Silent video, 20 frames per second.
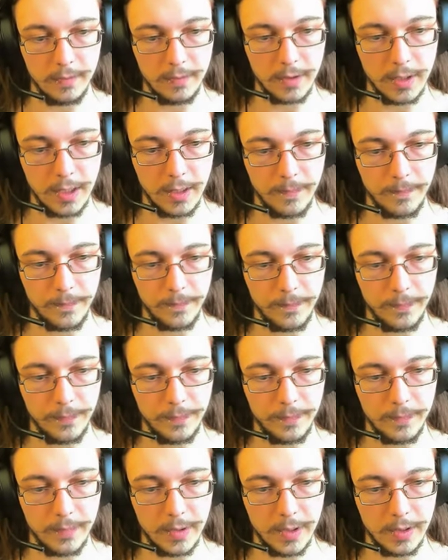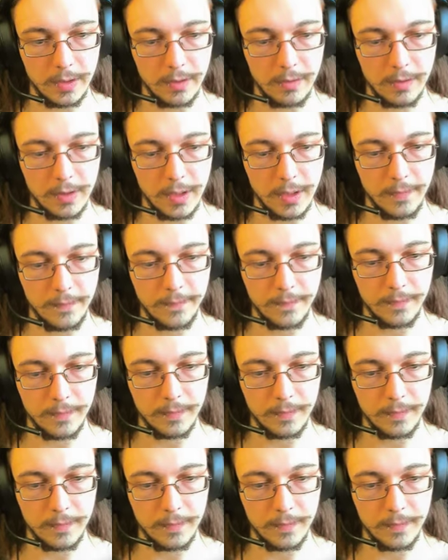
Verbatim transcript: Okay, but good enough.